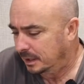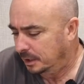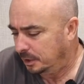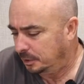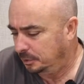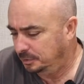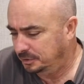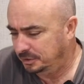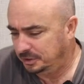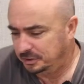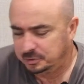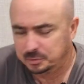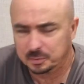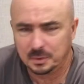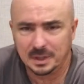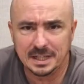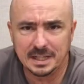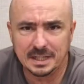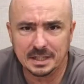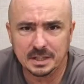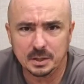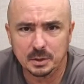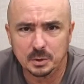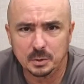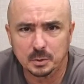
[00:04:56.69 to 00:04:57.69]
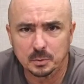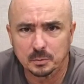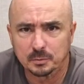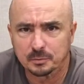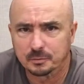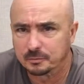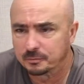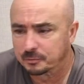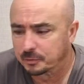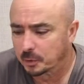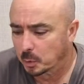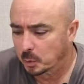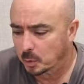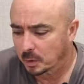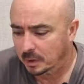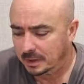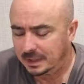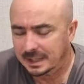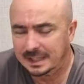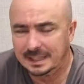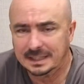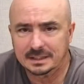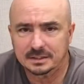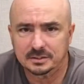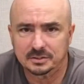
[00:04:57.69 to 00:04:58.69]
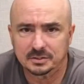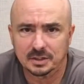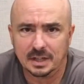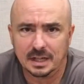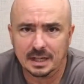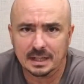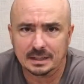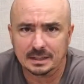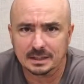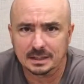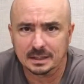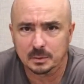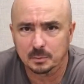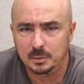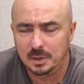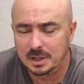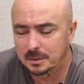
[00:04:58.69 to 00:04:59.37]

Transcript: Who's this radio for exactly?